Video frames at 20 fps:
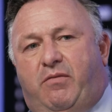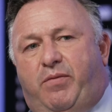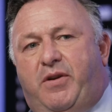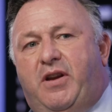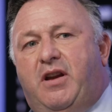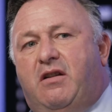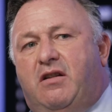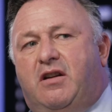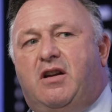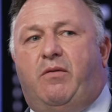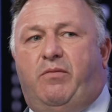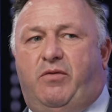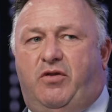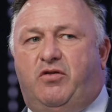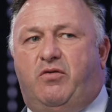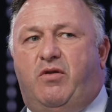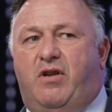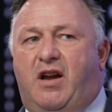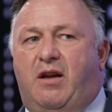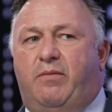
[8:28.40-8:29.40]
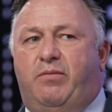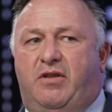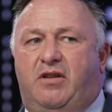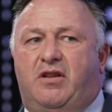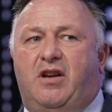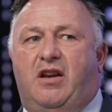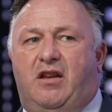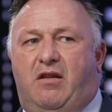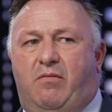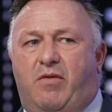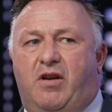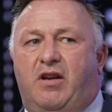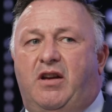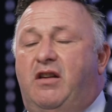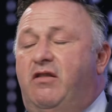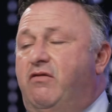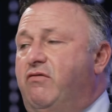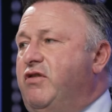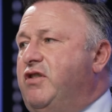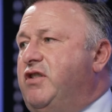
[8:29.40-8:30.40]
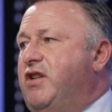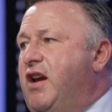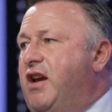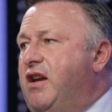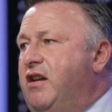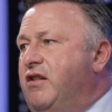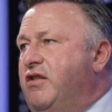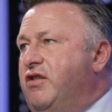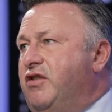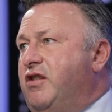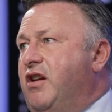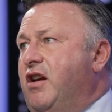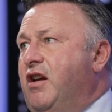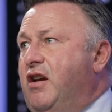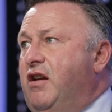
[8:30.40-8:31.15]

PR company was quite happy to take the money and the retainers.